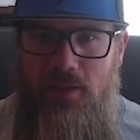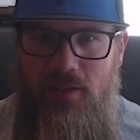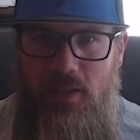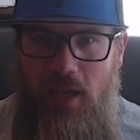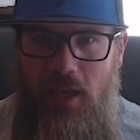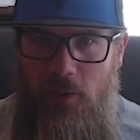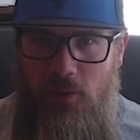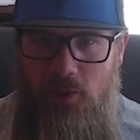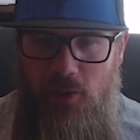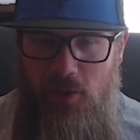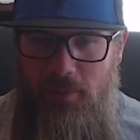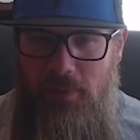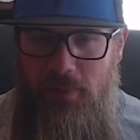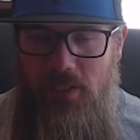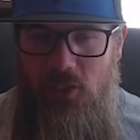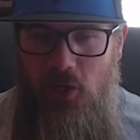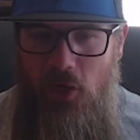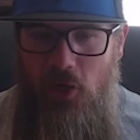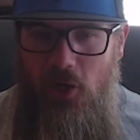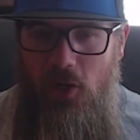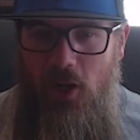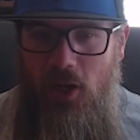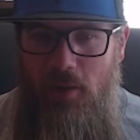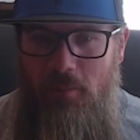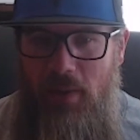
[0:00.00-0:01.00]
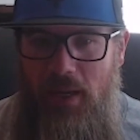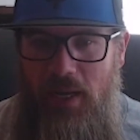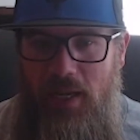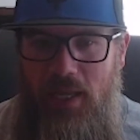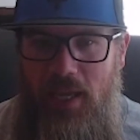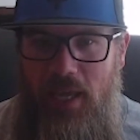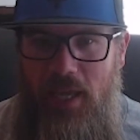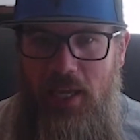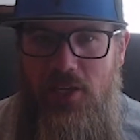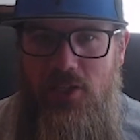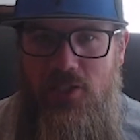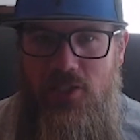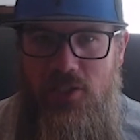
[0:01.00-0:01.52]
was going to be started on
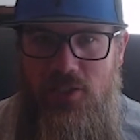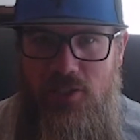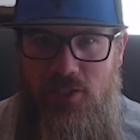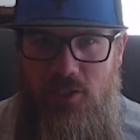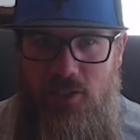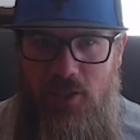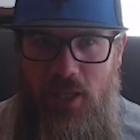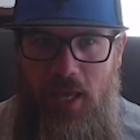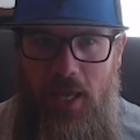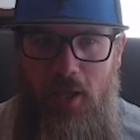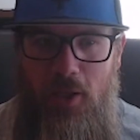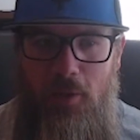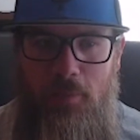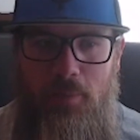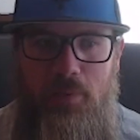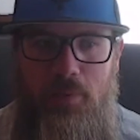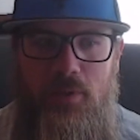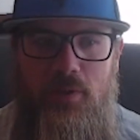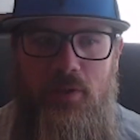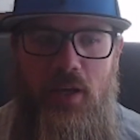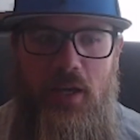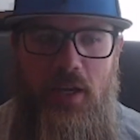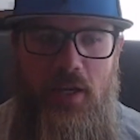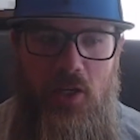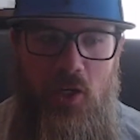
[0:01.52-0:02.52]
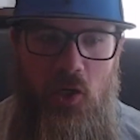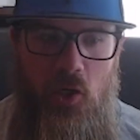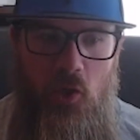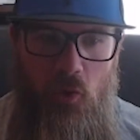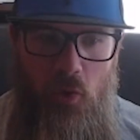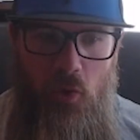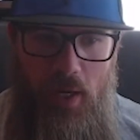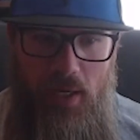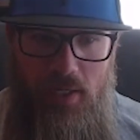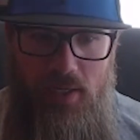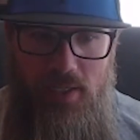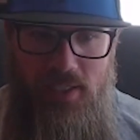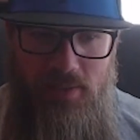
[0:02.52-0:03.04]
medication to help
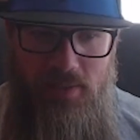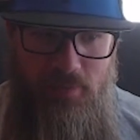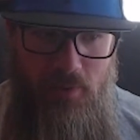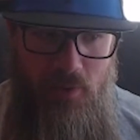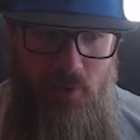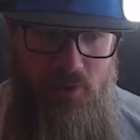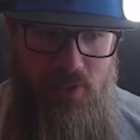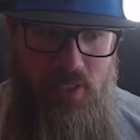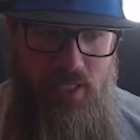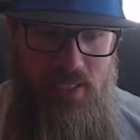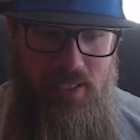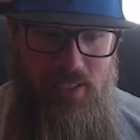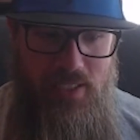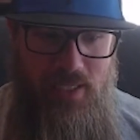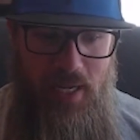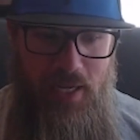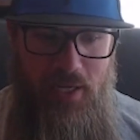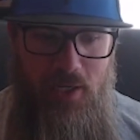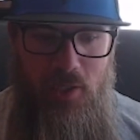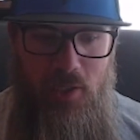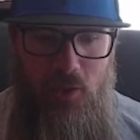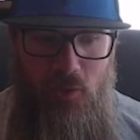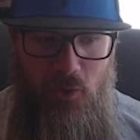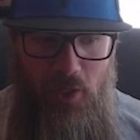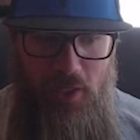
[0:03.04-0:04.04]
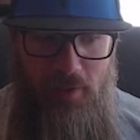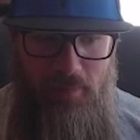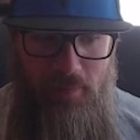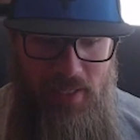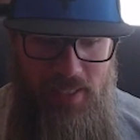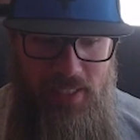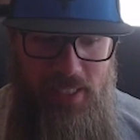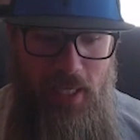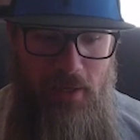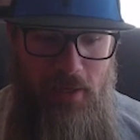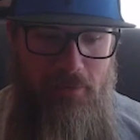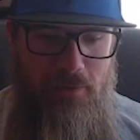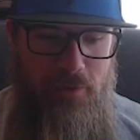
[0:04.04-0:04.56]
correct some of those things that I could correct
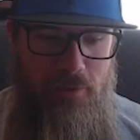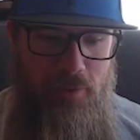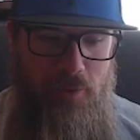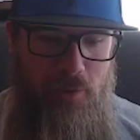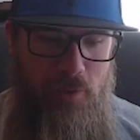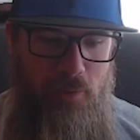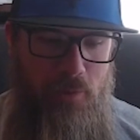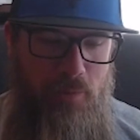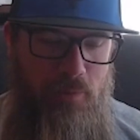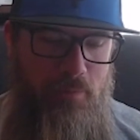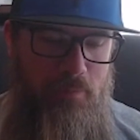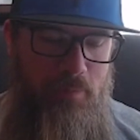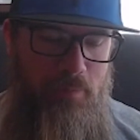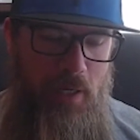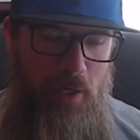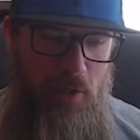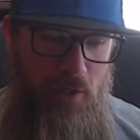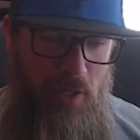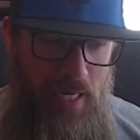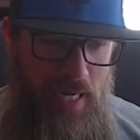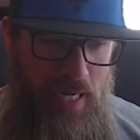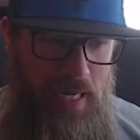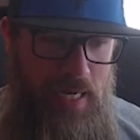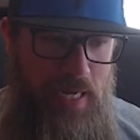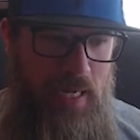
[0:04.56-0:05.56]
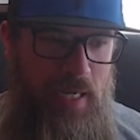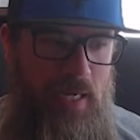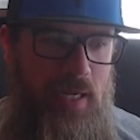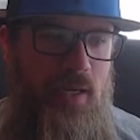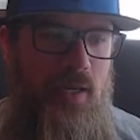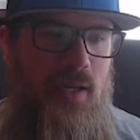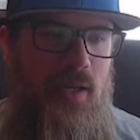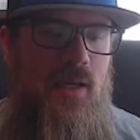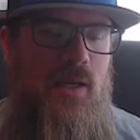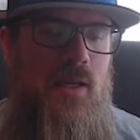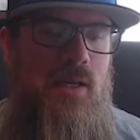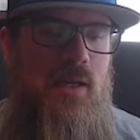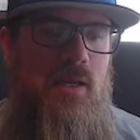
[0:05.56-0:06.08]
myself through better eating,
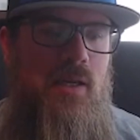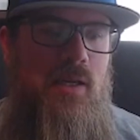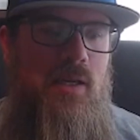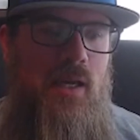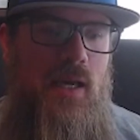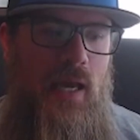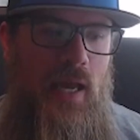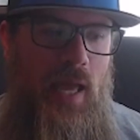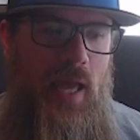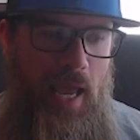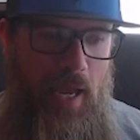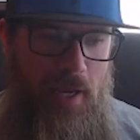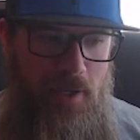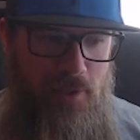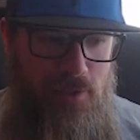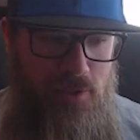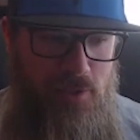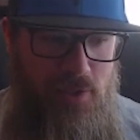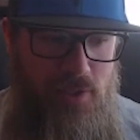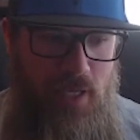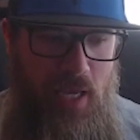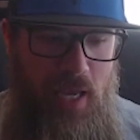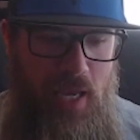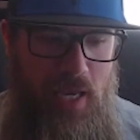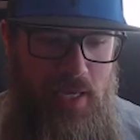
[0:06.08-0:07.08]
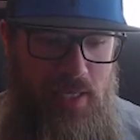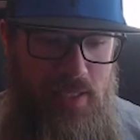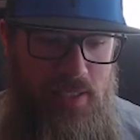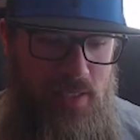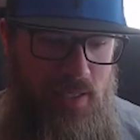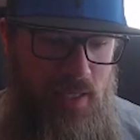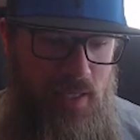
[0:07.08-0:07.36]
exercise,